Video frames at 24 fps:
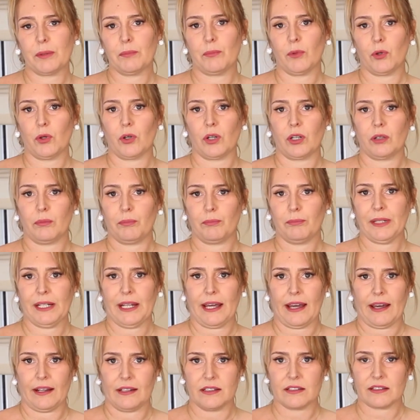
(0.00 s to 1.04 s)
bit more
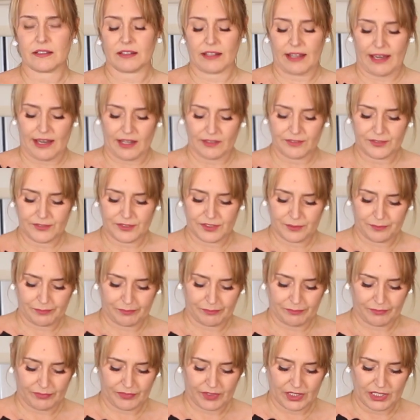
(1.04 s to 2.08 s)
bananas left,
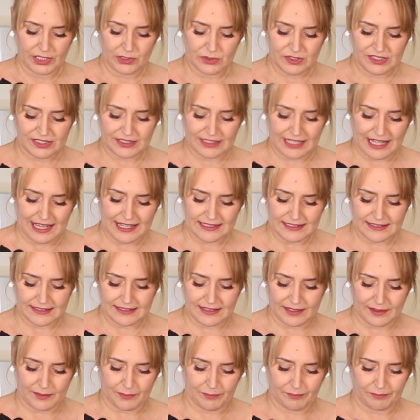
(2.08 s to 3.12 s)
you slice
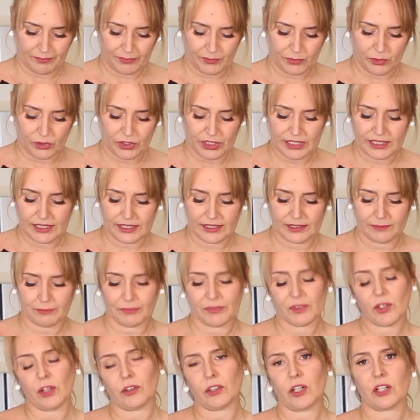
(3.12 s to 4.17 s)
them or cut
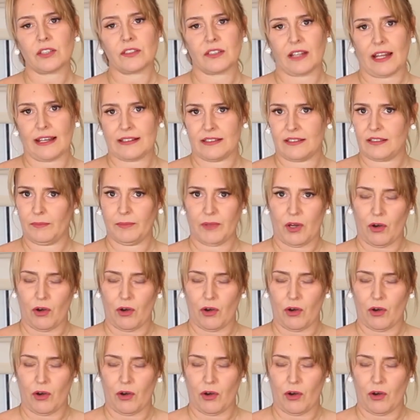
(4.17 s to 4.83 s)
them, not slice them,